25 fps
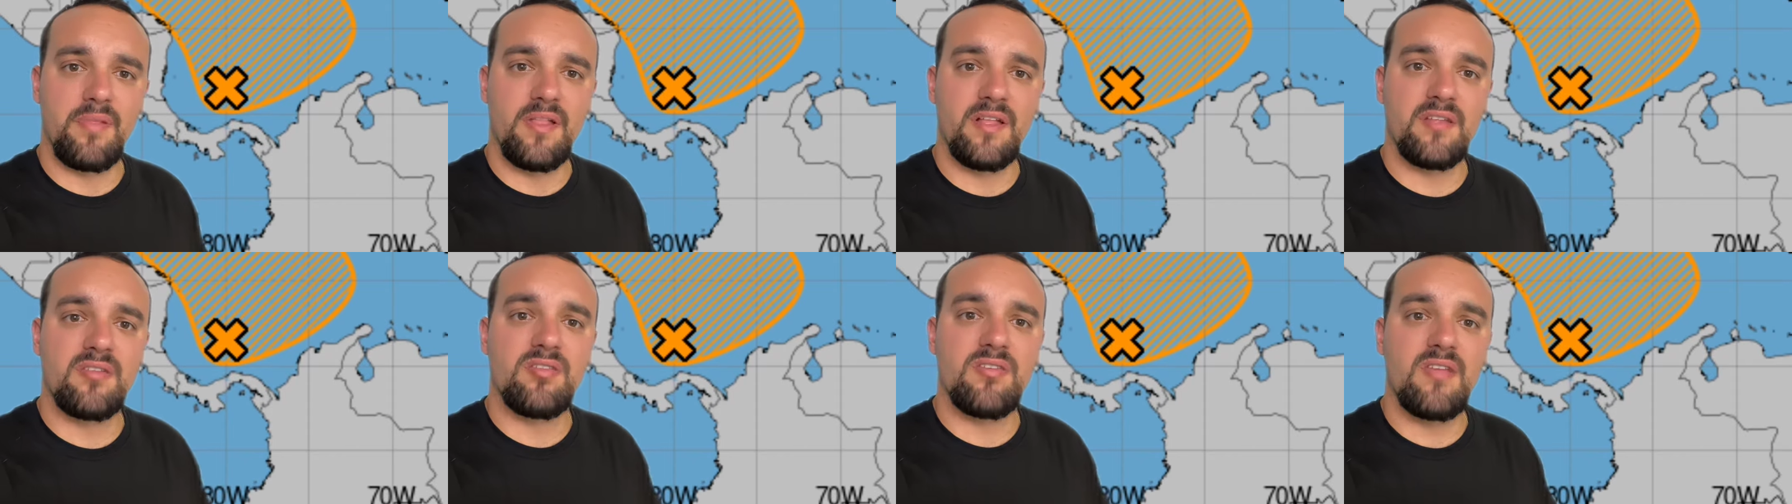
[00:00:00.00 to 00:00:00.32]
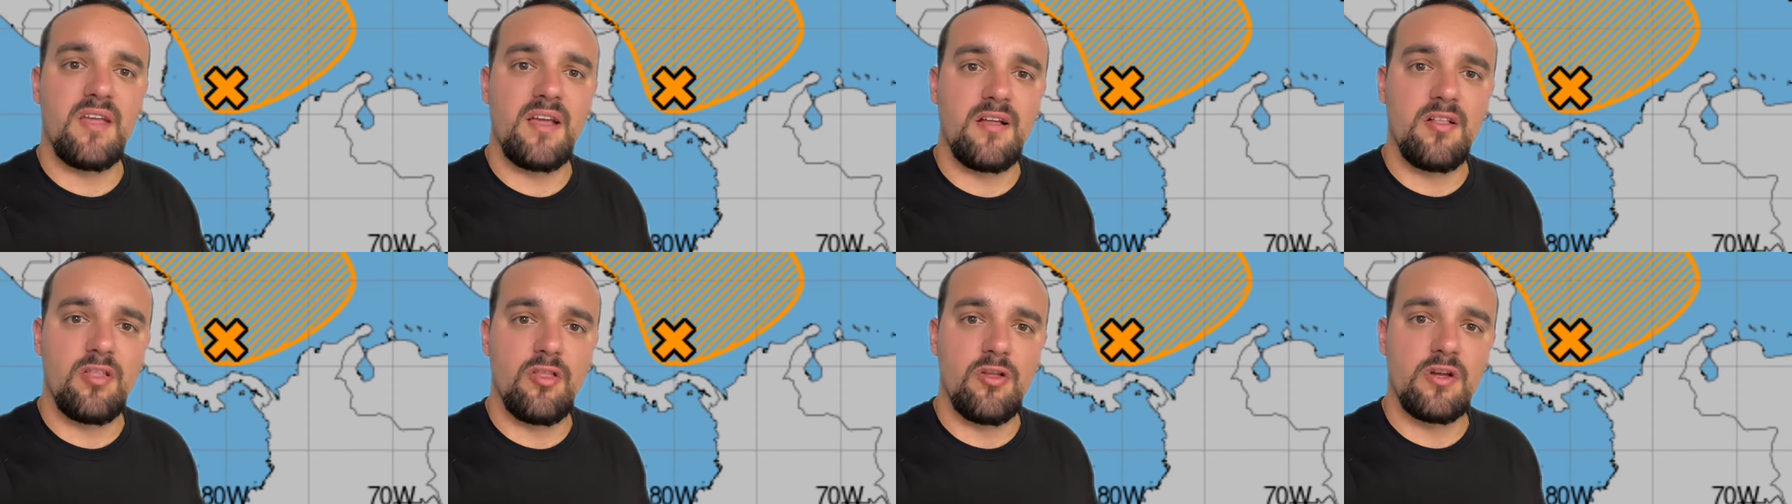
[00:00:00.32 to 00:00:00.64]
let's
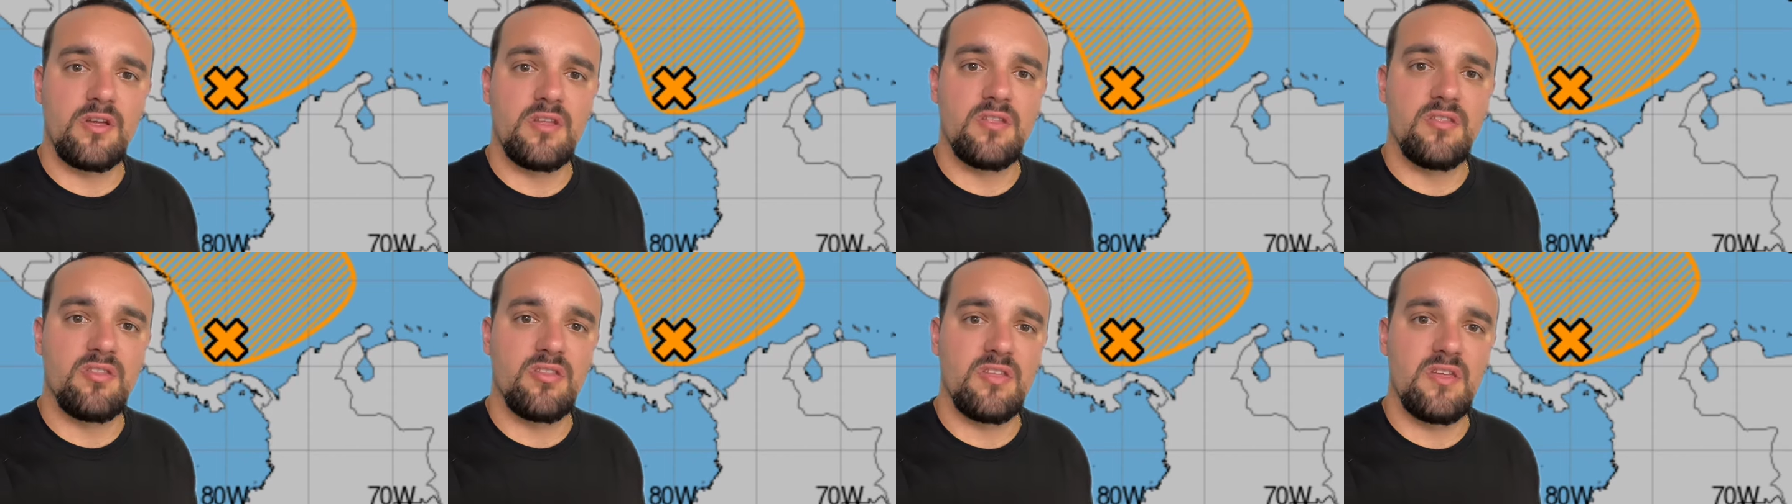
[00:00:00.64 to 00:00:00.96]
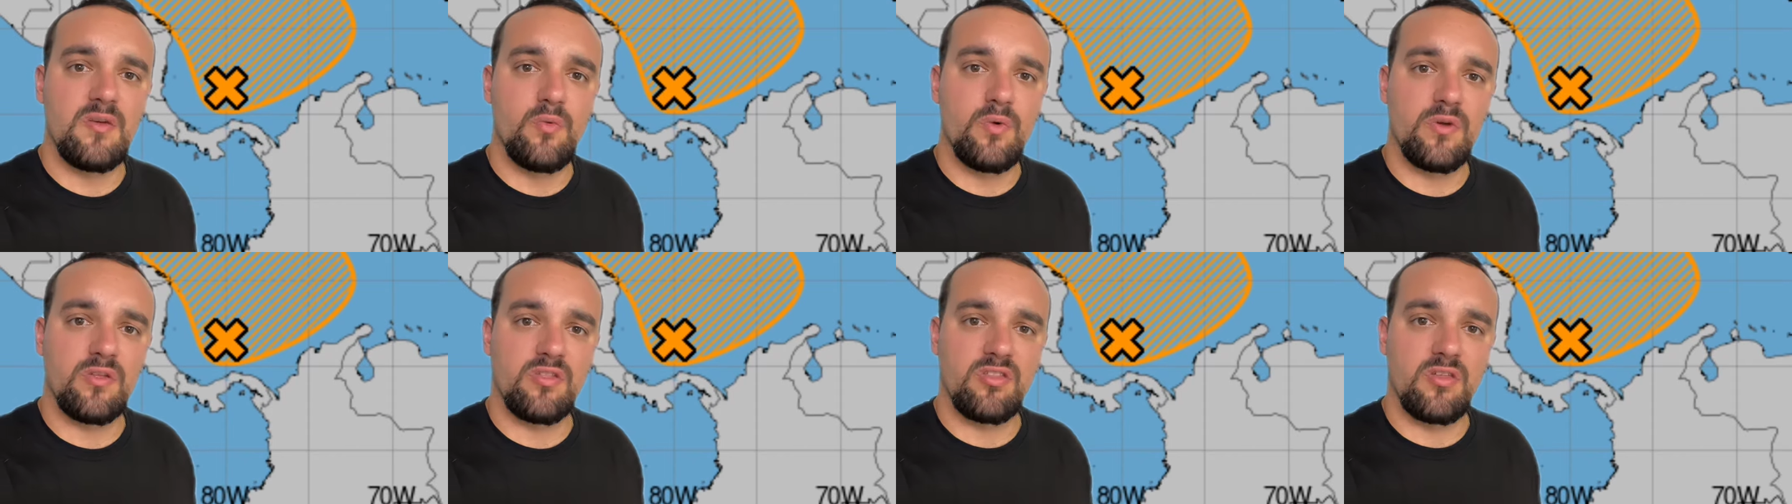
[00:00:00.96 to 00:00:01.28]
take a look and see
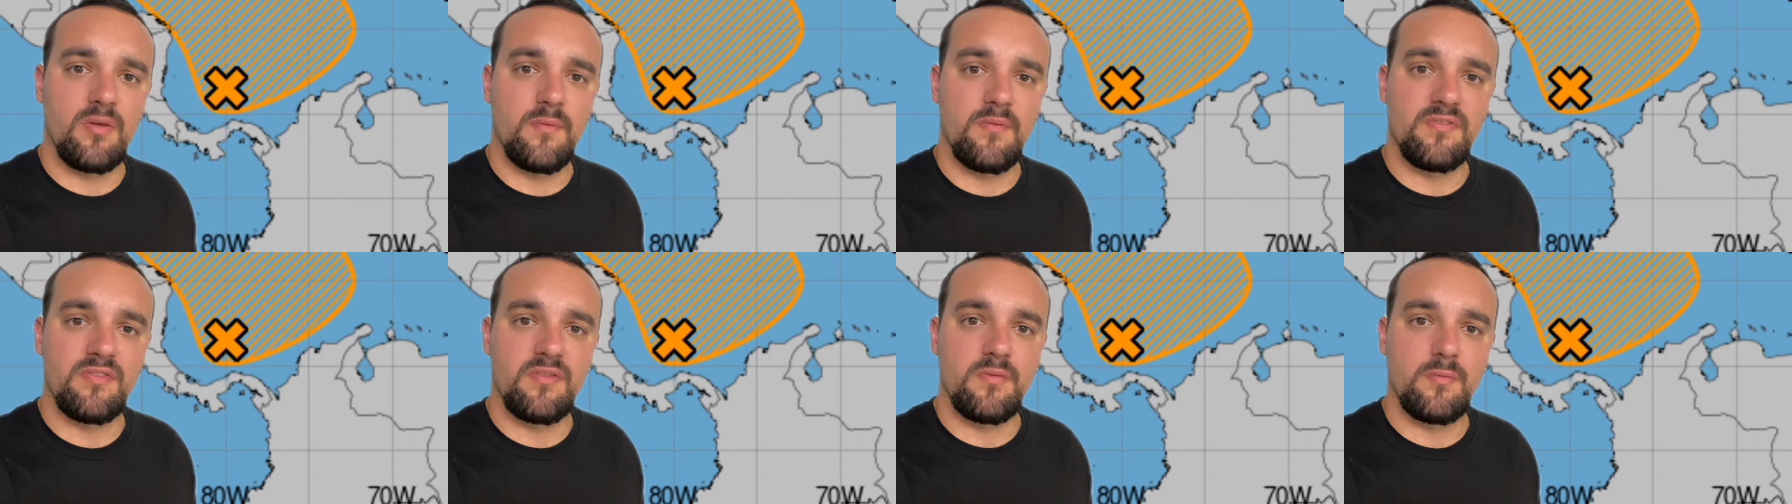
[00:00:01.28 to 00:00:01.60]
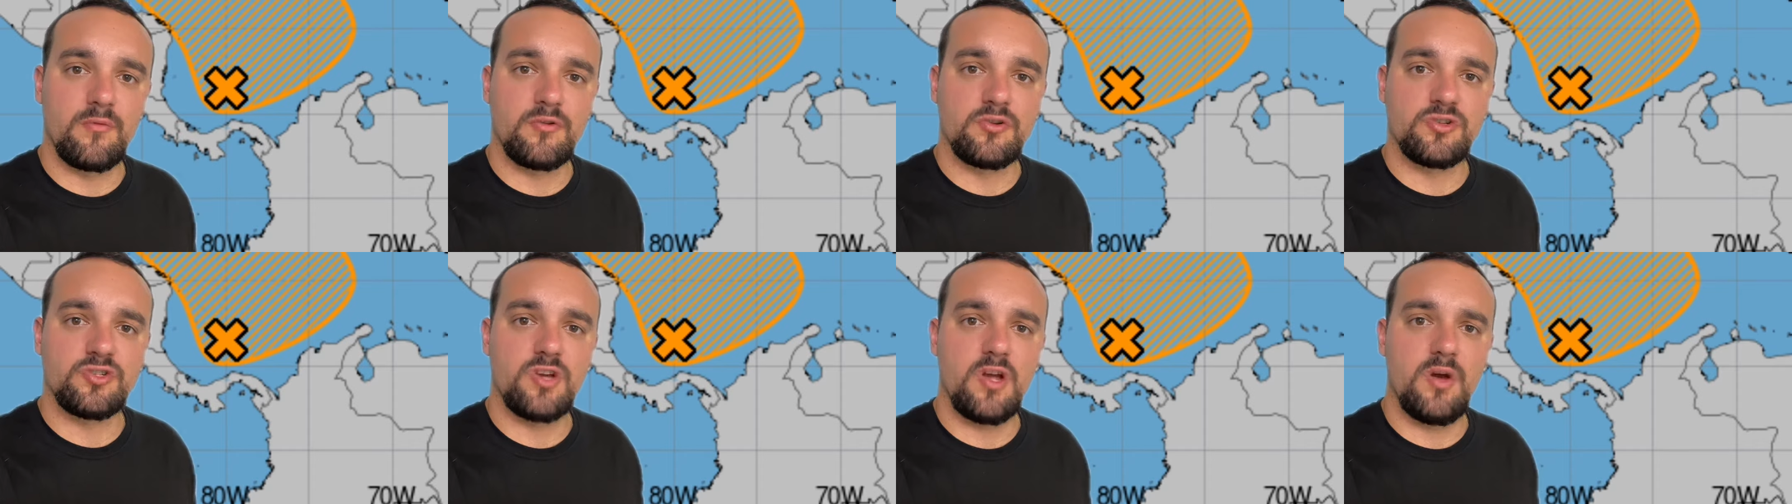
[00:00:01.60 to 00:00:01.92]
what some of
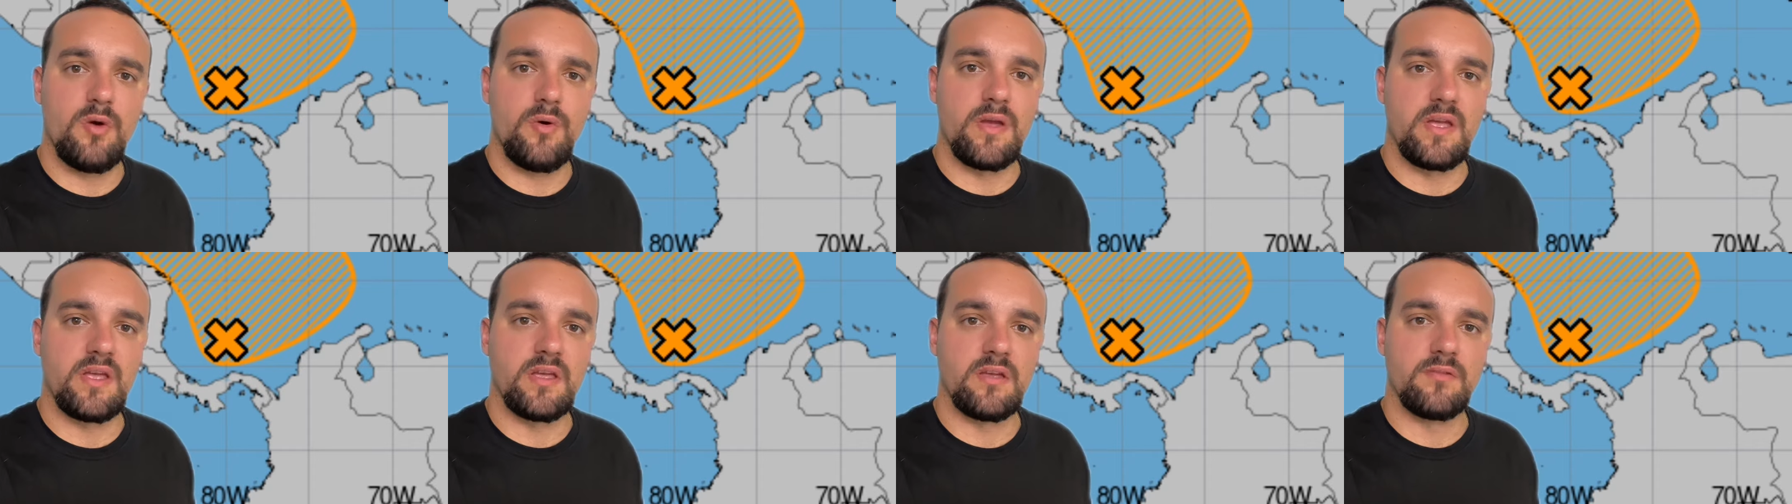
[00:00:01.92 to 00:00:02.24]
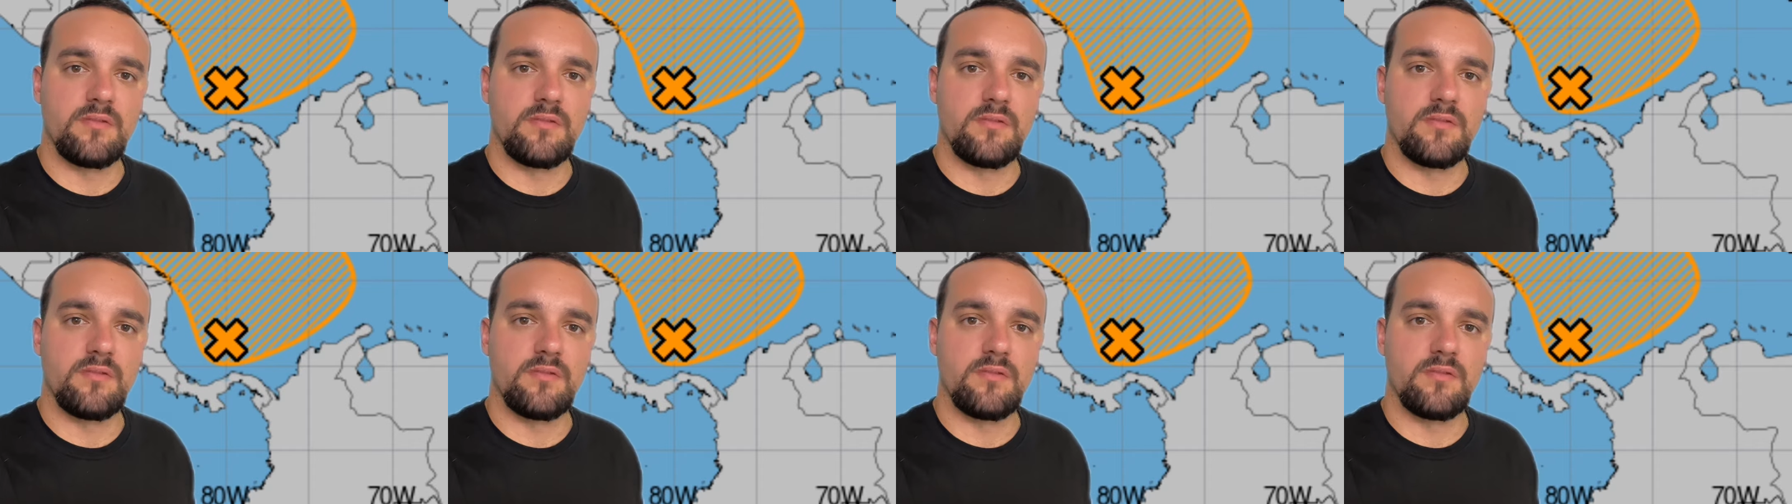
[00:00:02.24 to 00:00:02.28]
them are showing.